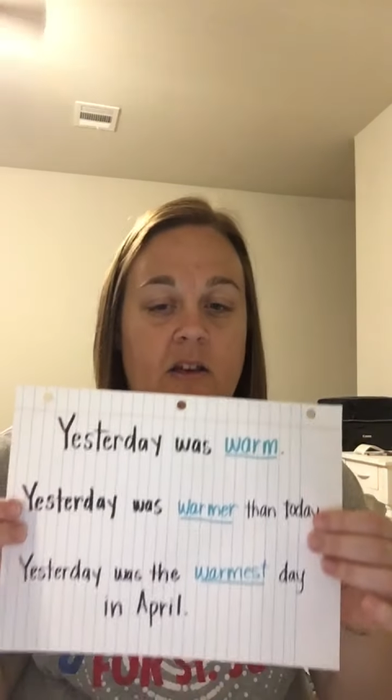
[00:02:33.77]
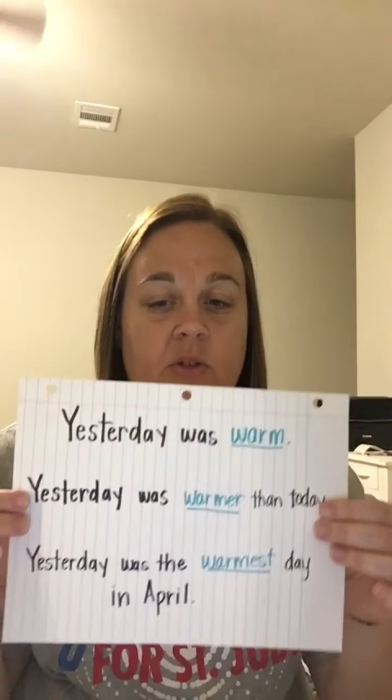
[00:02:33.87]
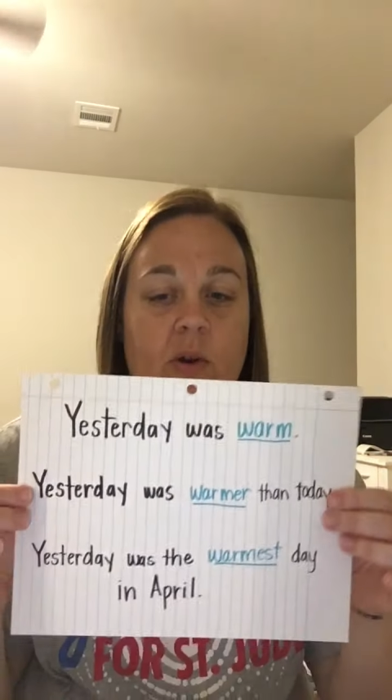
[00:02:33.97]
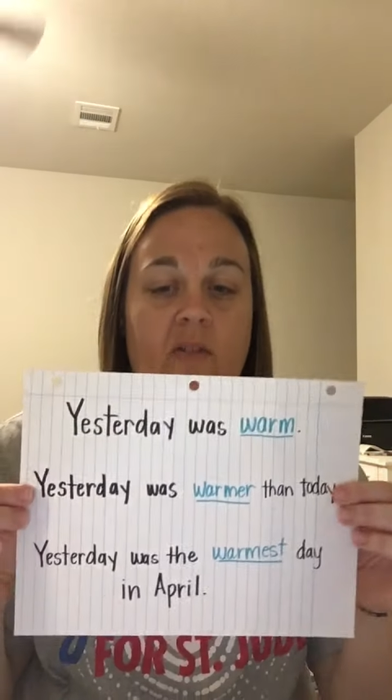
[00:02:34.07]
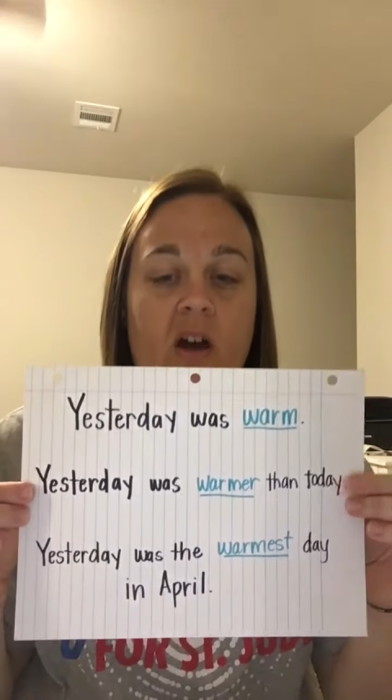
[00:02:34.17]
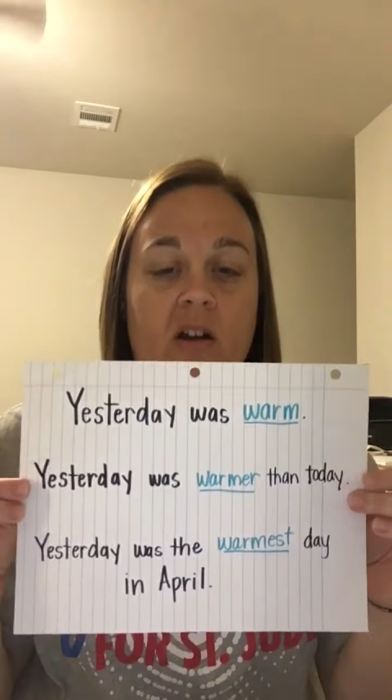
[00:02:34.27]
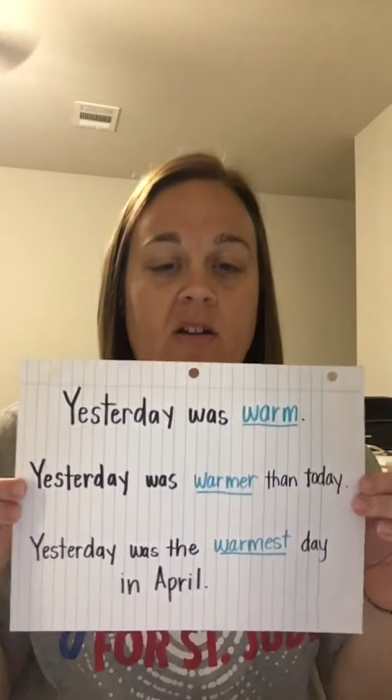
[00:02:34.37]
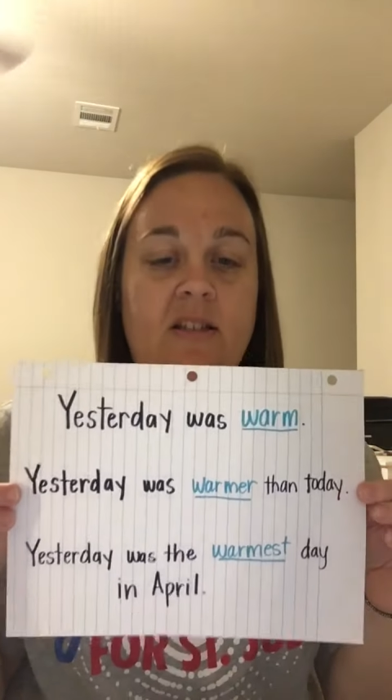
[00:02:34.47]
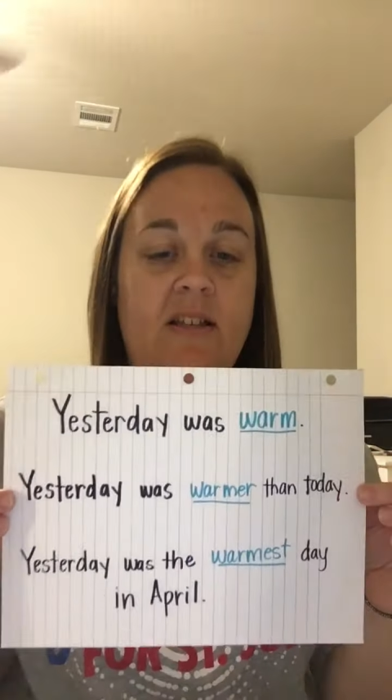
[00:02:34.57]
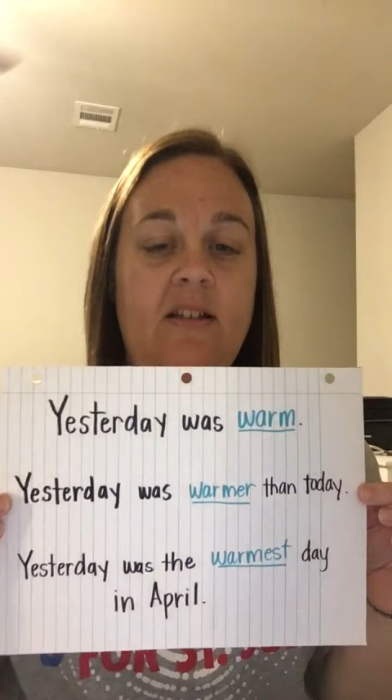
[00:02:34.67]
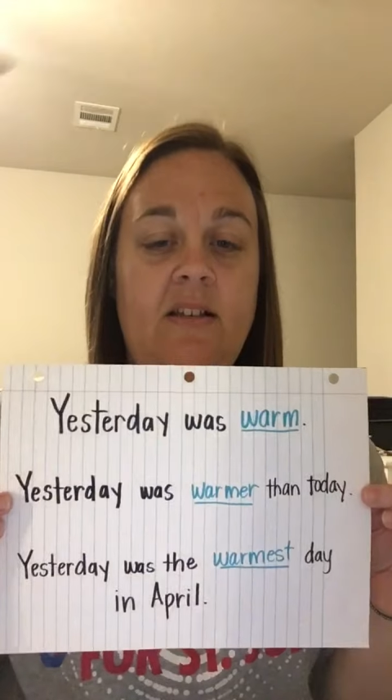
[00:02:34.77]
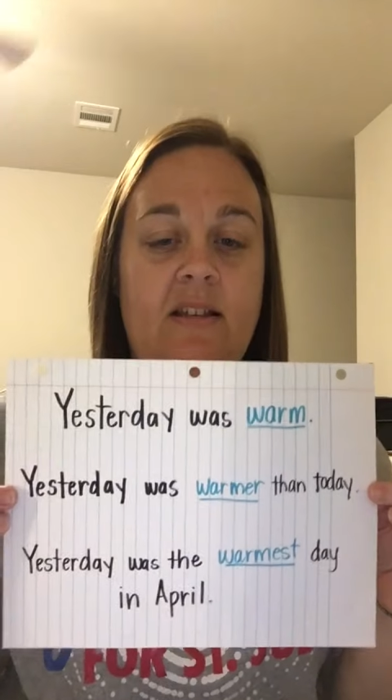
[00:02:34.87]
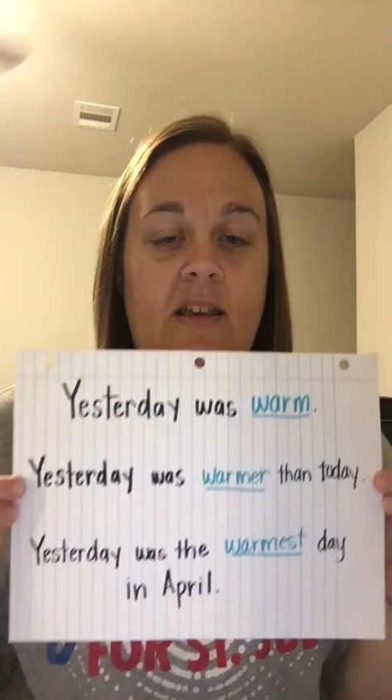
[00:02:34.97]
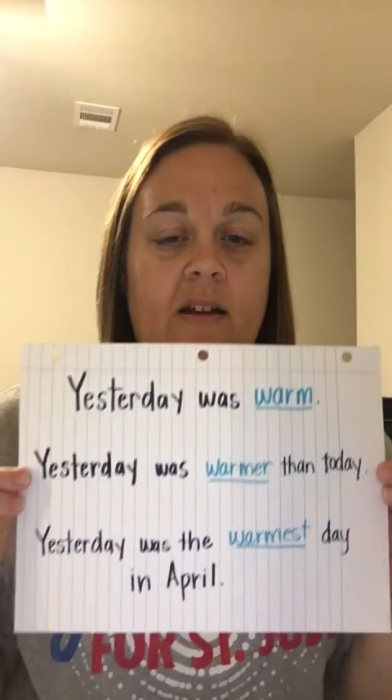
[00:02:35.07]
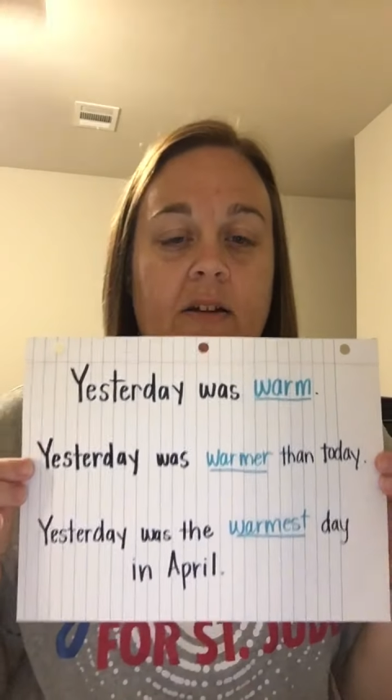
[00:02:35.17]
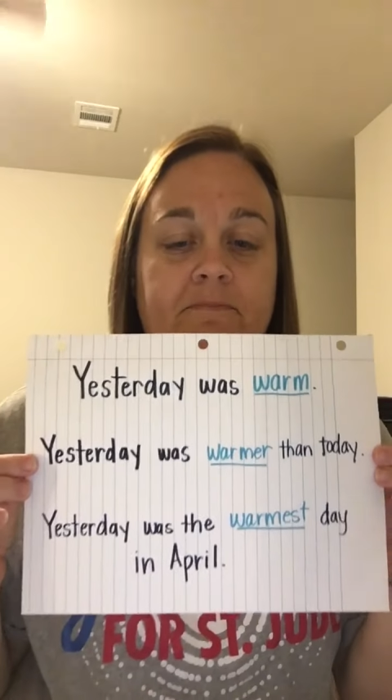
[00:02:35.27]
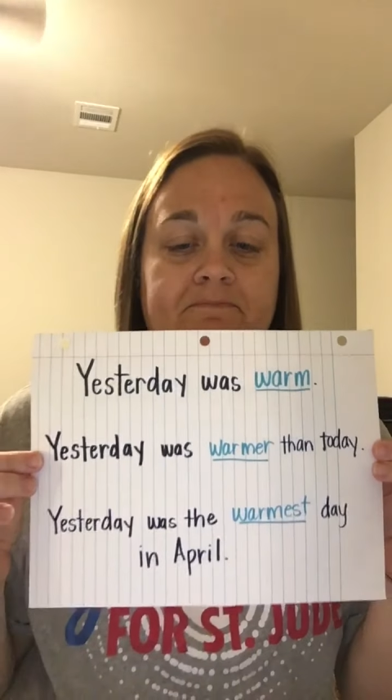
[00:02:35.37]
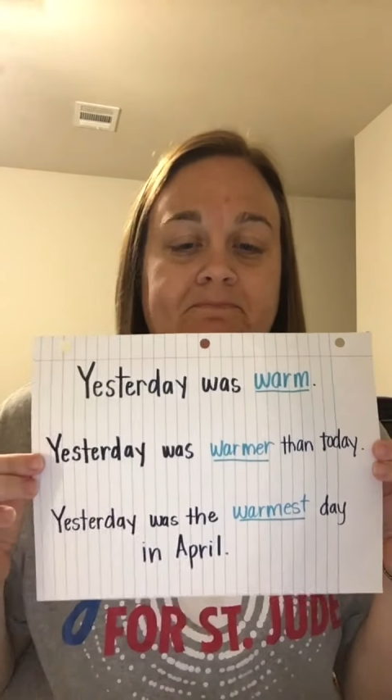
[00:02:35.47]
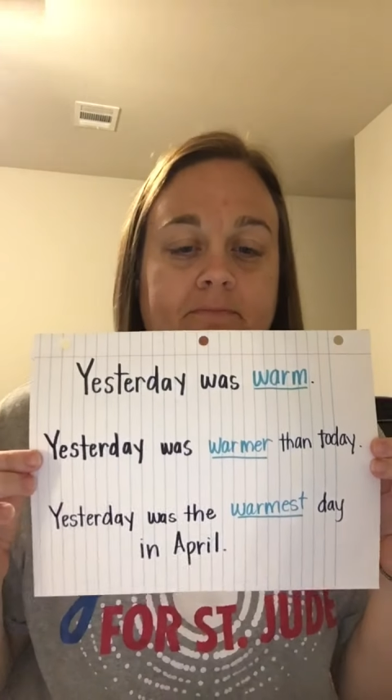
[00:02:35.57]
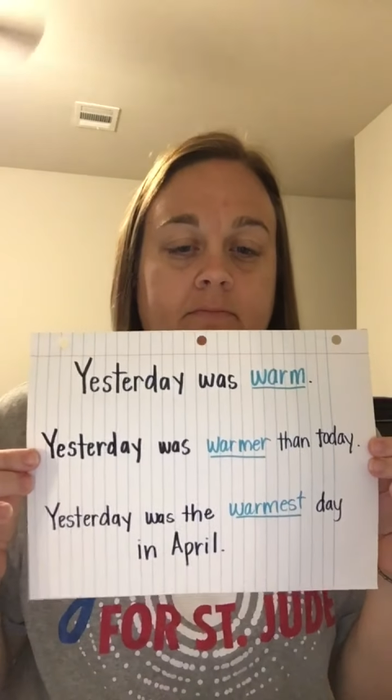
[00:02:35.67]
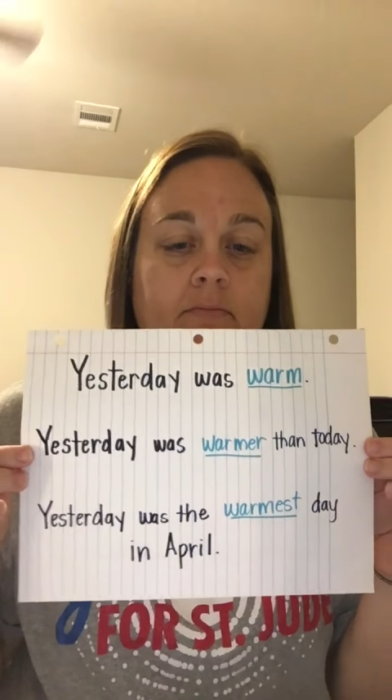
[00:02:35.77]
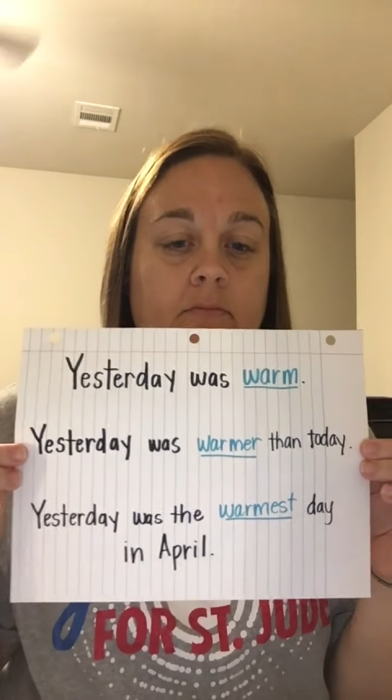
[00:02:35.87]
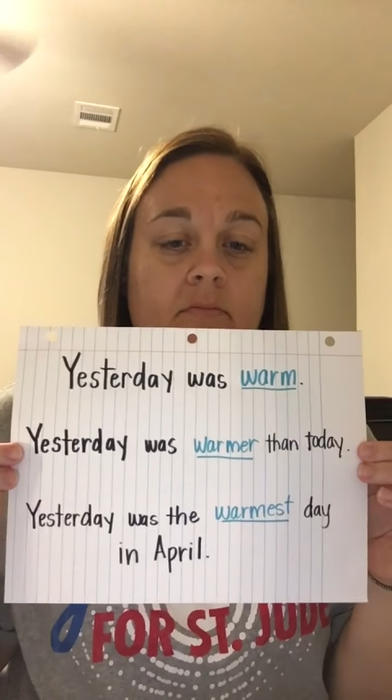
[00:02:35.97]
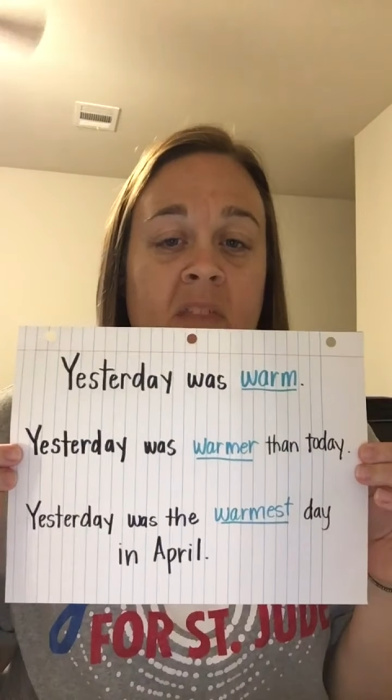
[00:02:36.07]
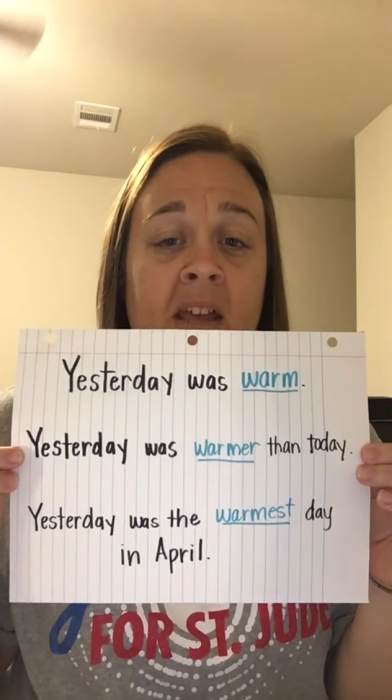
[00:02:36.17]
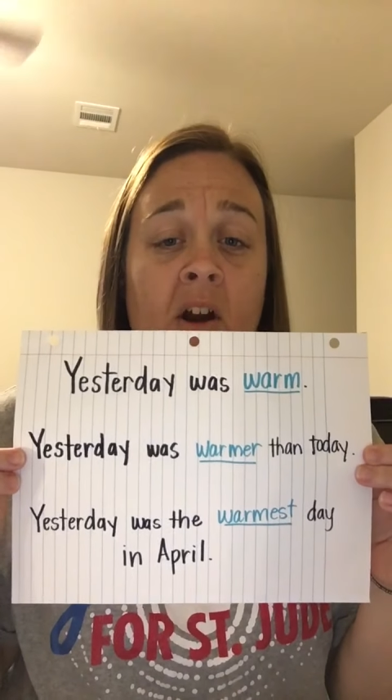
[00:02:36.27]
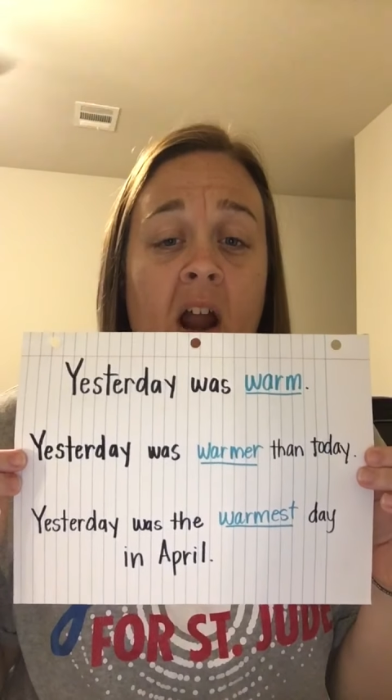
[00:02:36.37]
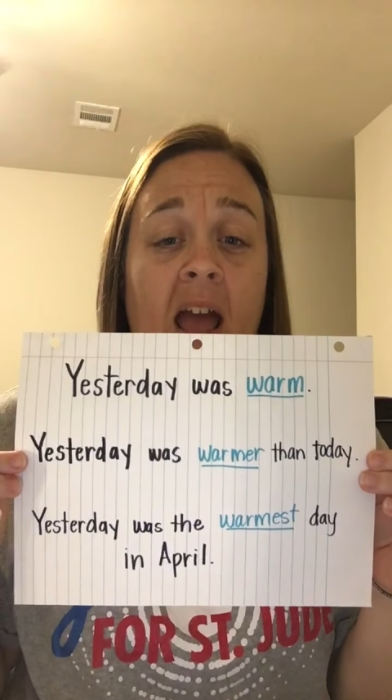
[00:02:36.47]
So I've got our sentence here, and our